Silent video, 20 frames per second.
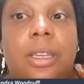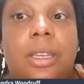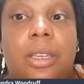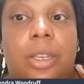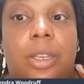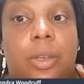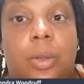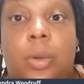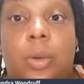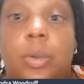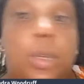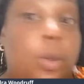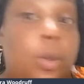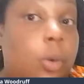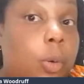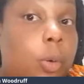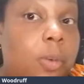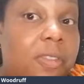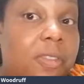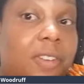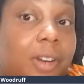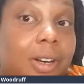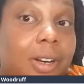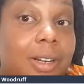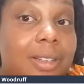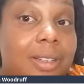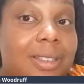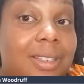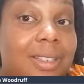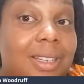you know, he
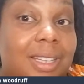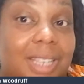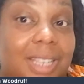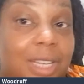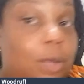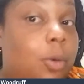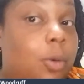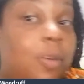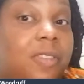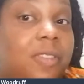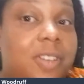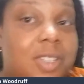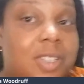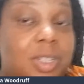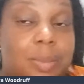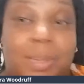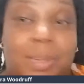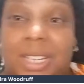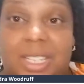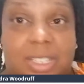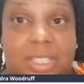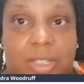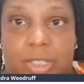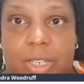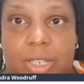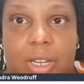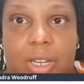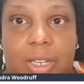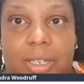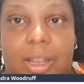hoovers you because you're
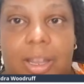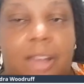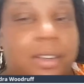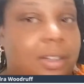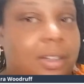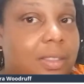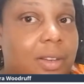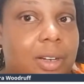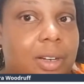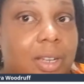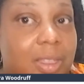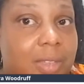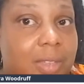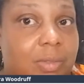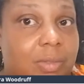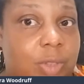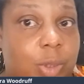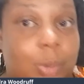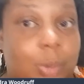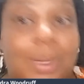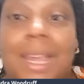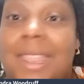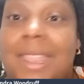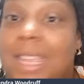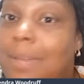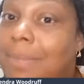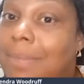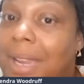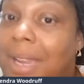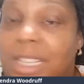done on the 30th of June, and
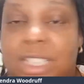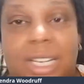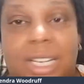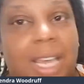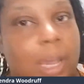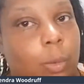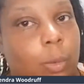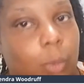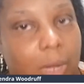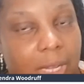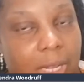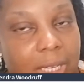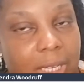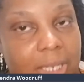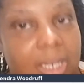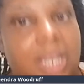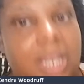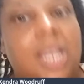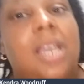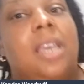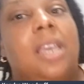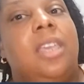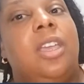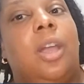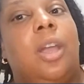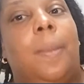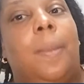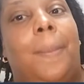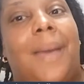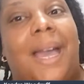then by July 1
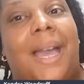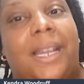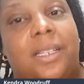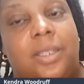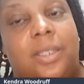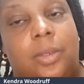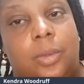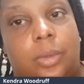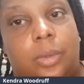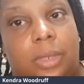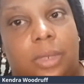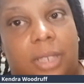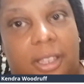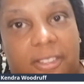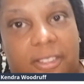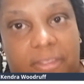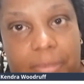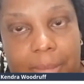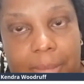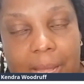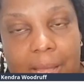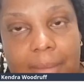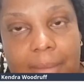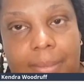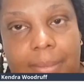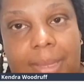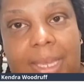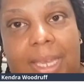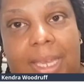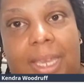you're back to love
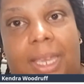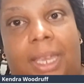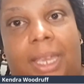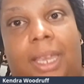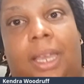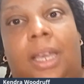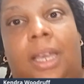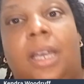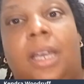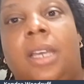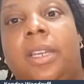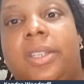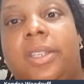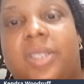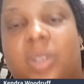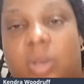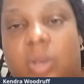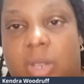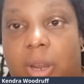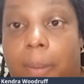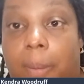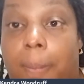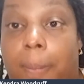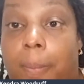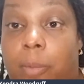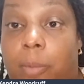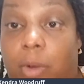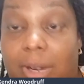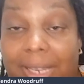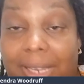bombing. So your
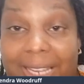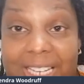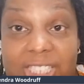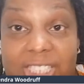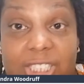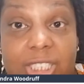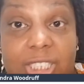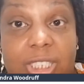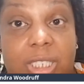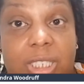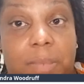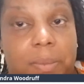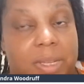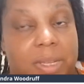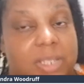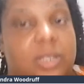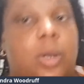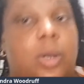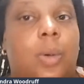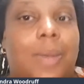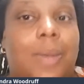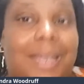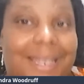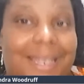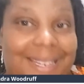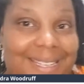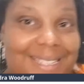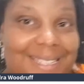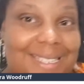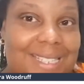relationship is going
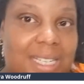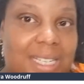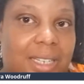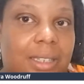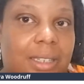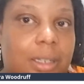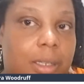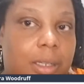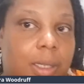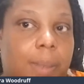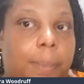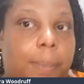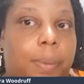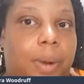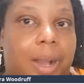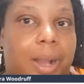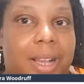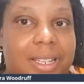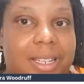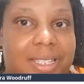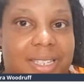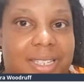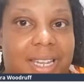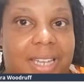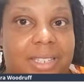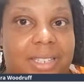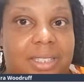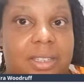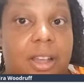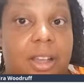in a cyclical
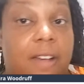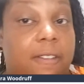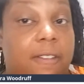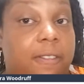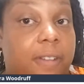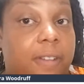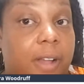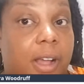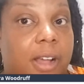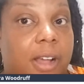process of